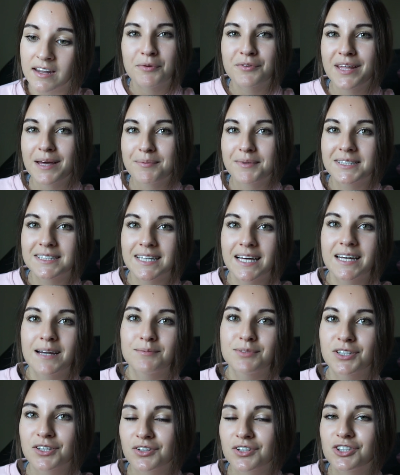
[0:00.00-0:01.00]
But with that being said,
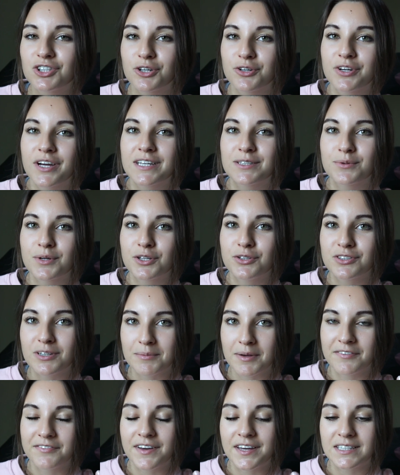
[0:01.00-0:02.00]
I'm still going to show you guys what I use
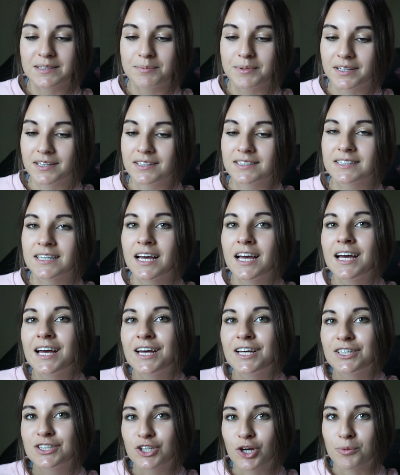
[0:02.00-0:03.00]
on my face because
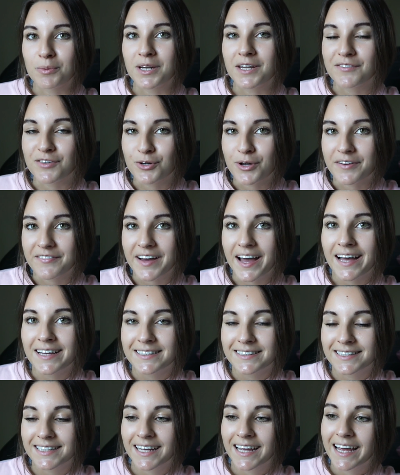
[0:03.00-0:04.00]
so many of you have
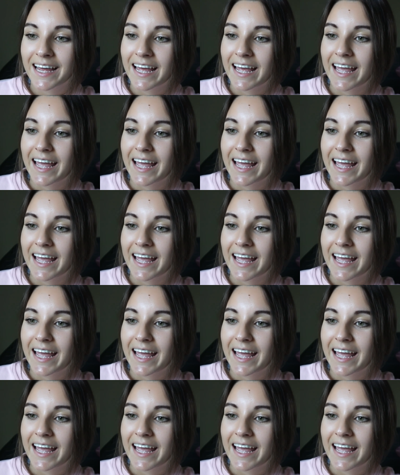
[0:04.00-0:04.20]
asked,